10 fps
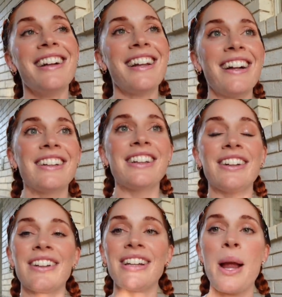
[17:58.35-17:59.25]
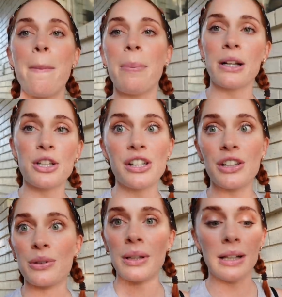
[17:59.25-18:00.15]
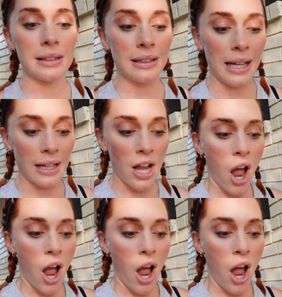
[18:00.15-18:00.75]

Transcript: Not literally, but she just realized like,